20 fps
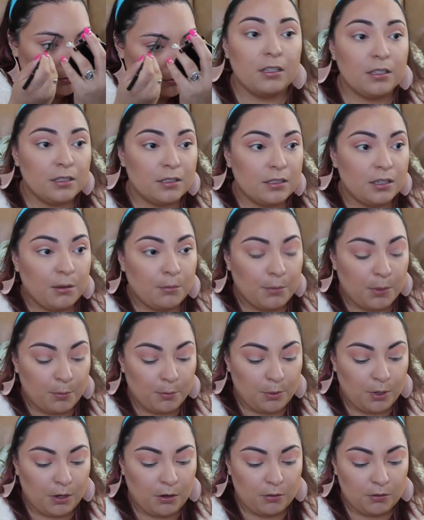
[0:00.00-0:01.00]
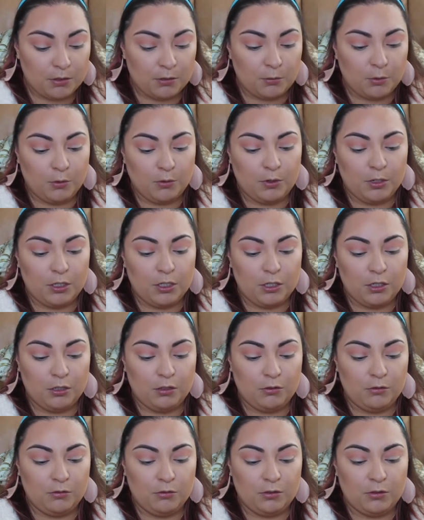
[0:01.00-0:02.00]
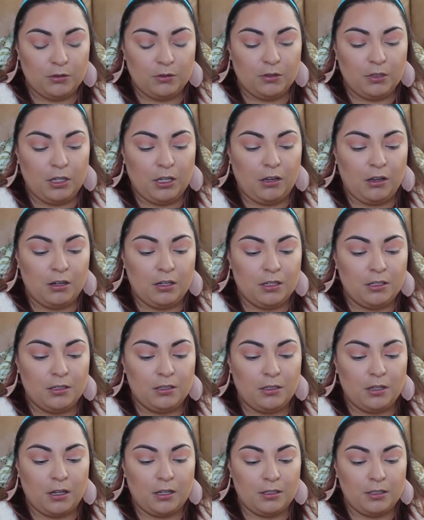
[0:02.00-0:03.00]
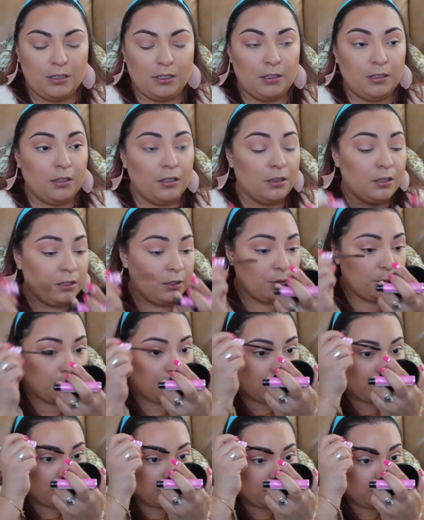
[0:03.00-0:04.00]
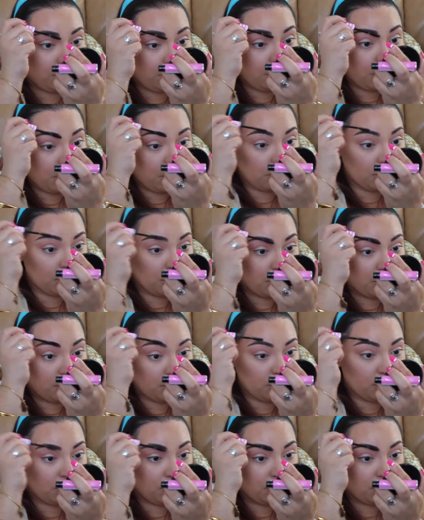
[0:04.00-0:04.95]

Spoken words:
To set my brows, I'm going to use the Anastasia Clear Black Brow Gel.